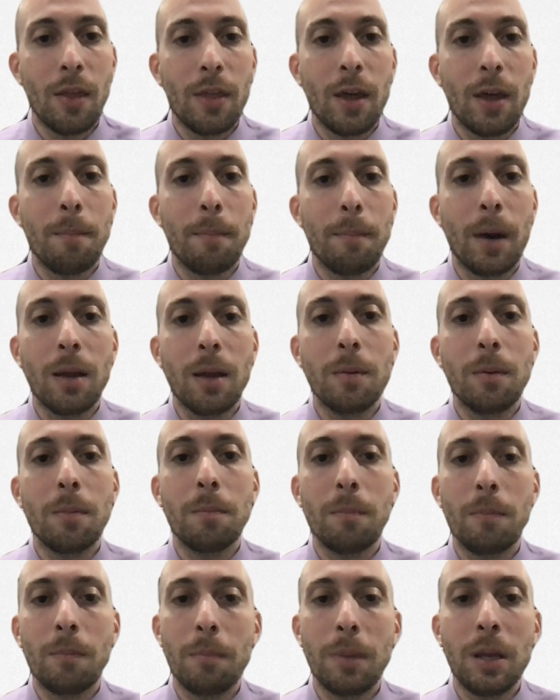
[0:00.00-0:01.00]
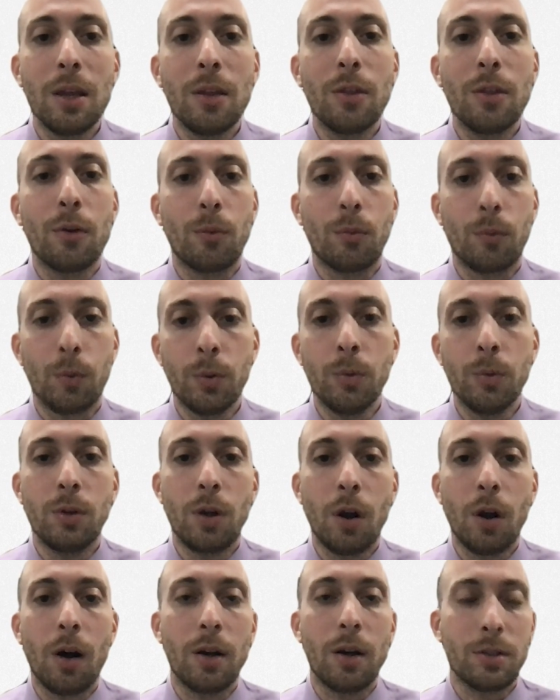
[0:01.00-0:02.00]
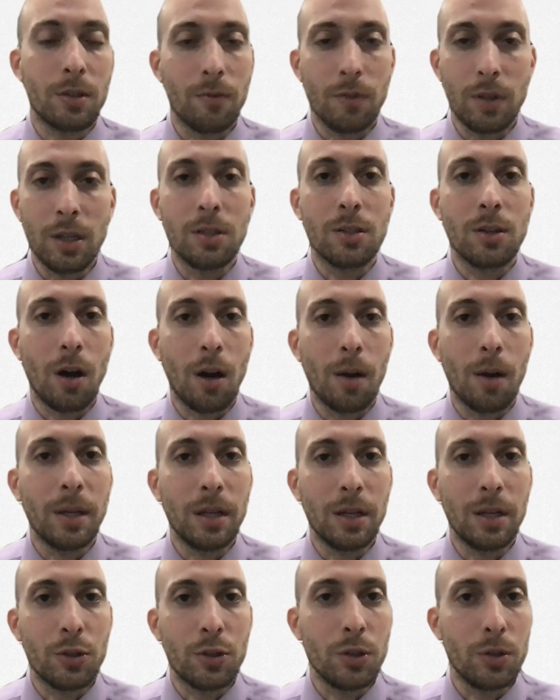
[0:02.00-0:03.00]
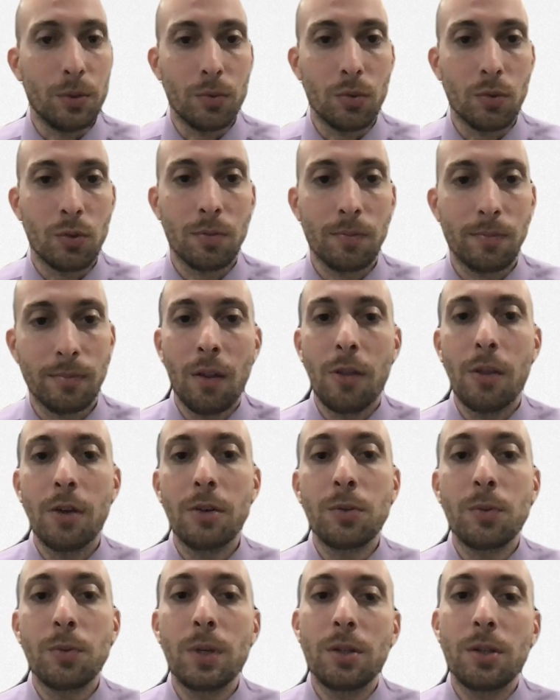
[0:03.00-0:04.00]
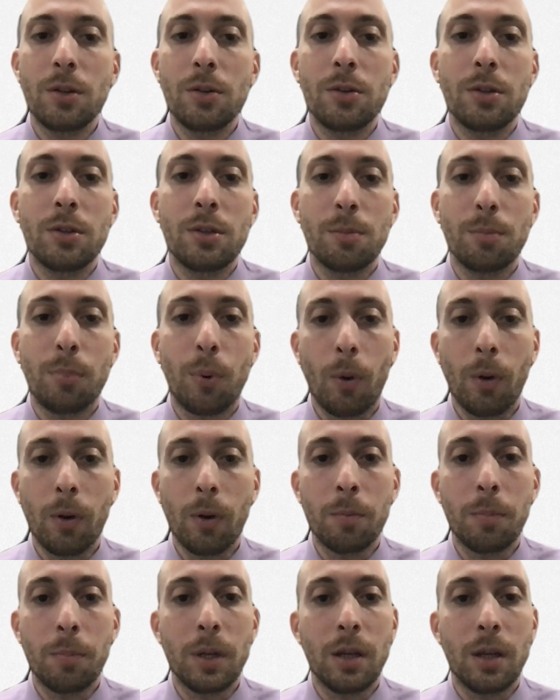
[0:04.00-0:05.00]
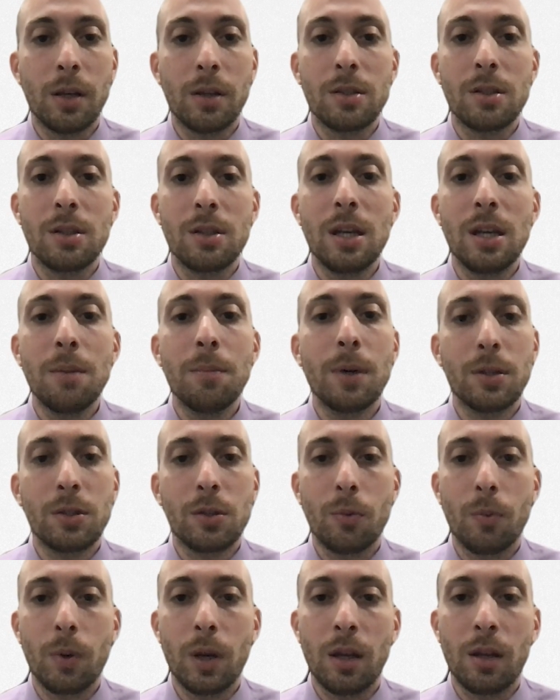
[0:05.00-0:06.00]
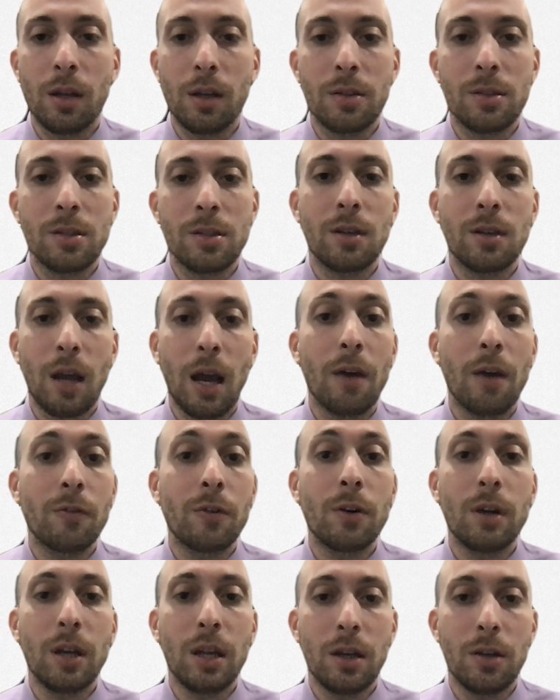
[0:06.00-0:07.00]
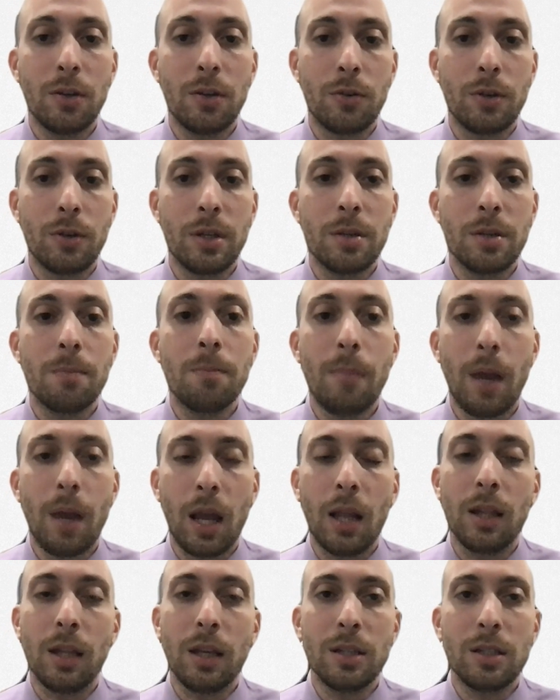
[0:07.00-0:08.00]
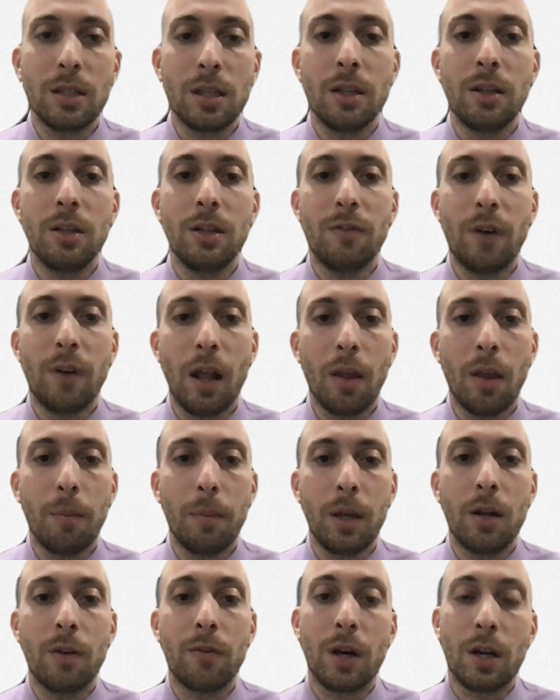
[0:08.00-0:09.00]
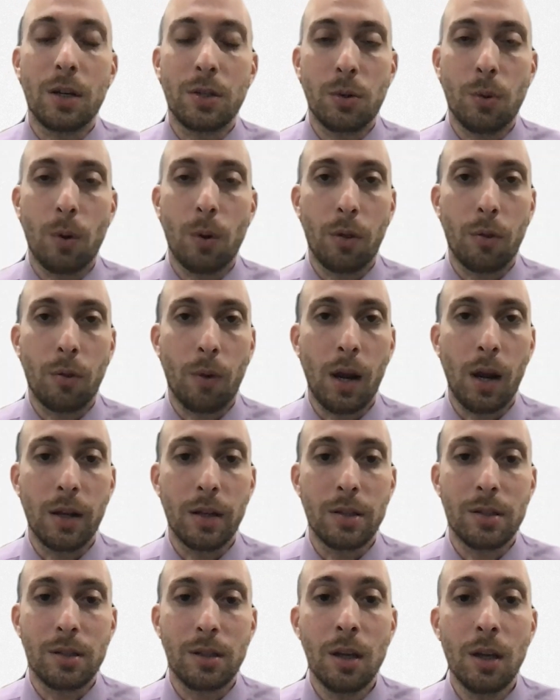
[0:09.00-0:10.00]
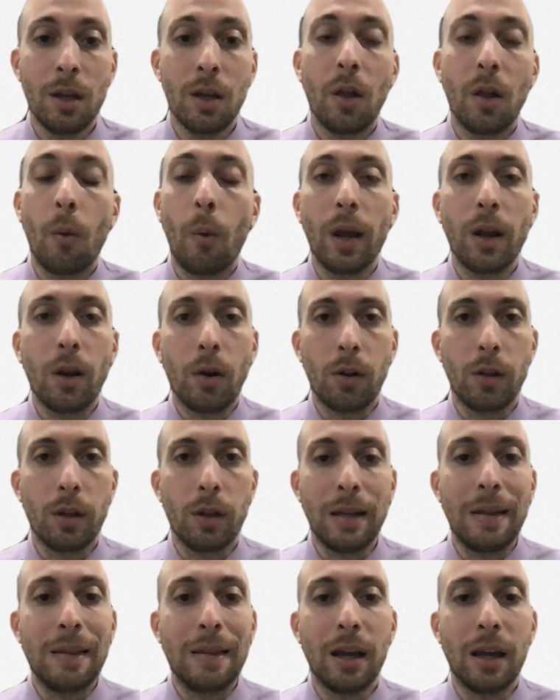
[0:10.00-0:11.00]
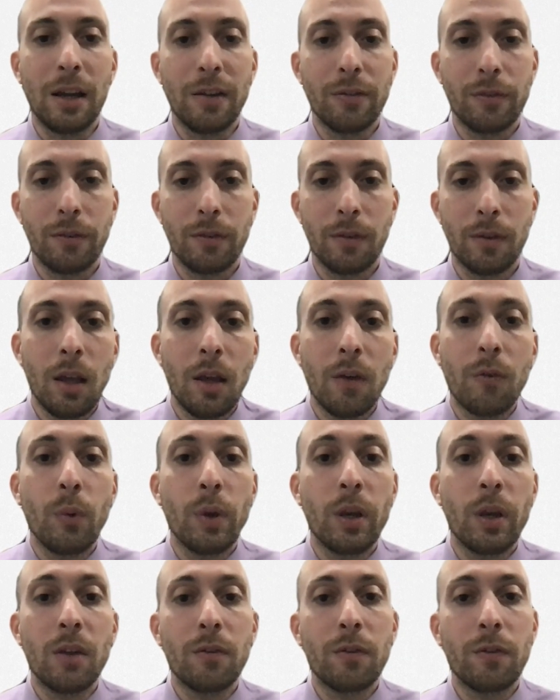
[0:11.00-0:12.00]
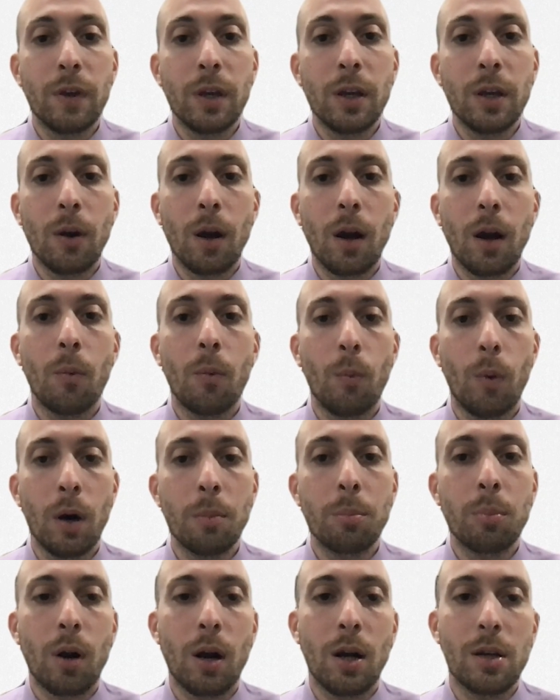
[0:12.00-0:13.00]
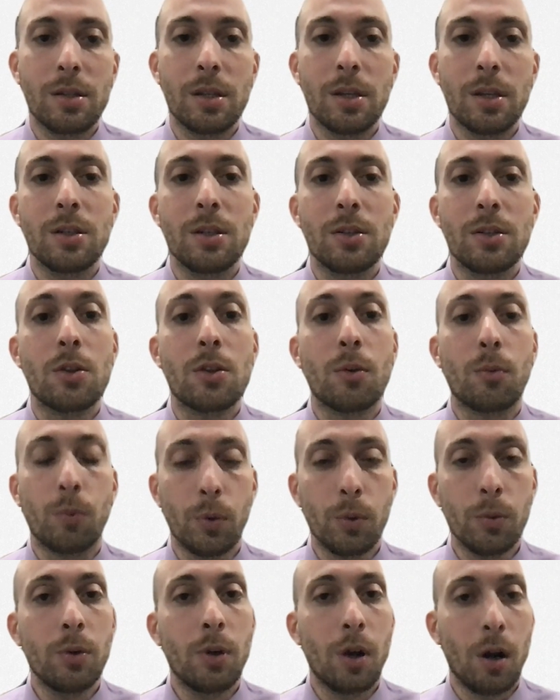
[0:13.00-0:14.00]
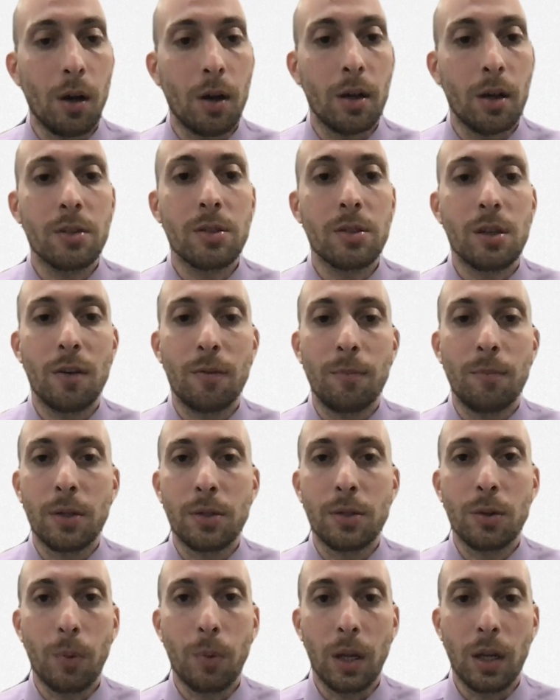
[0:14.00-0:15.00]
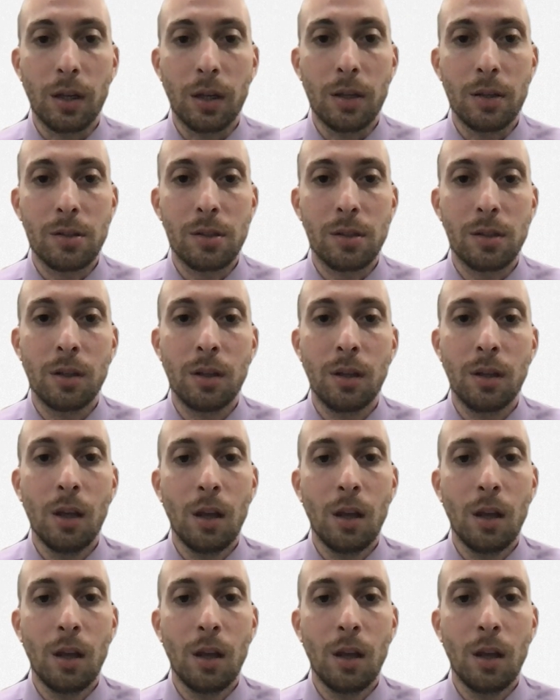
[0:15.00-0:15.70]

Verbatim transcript: that might be the root cause of these common issues. This research is important because knee muscle weakness after knee injuries may lead to the development of osteoarthritis quite early in life. If we can figure out what process is the root cause of muscle weakness,